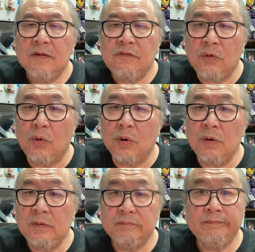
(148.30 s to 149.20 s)

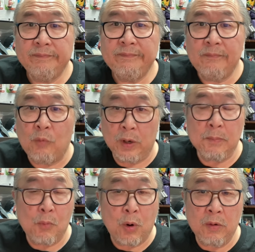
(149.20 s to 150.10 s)
for what
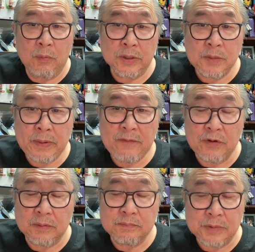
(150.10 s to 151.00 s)
more than what you pay
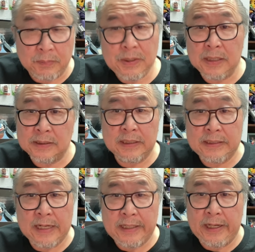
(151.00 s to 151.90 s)
for it. Sometimes it can
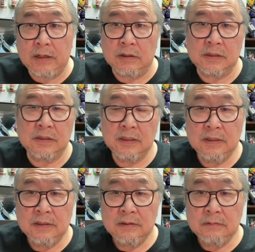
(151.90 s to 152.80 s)
take years.
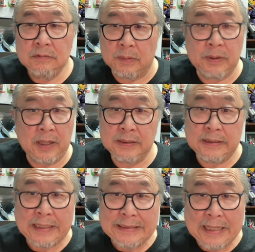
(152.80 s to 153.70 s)
Sometimes
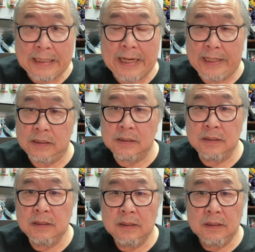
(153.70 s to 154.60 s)
it can take decades.
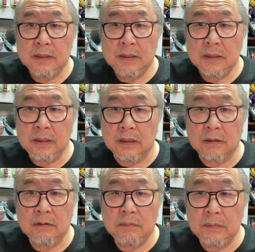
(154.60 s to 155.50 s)
You
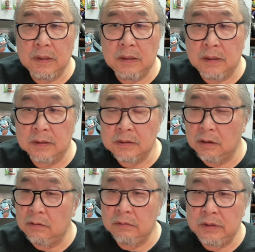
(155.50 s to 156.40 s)
know, uh,
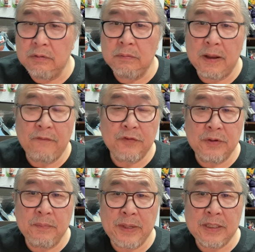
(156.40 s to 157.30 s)
so you have
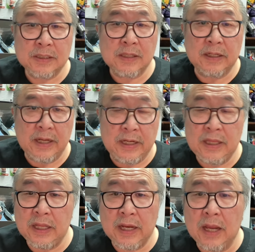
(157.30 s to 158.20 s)
to be just like
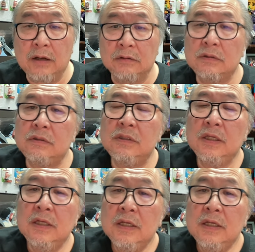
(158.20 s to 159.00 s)
anything else.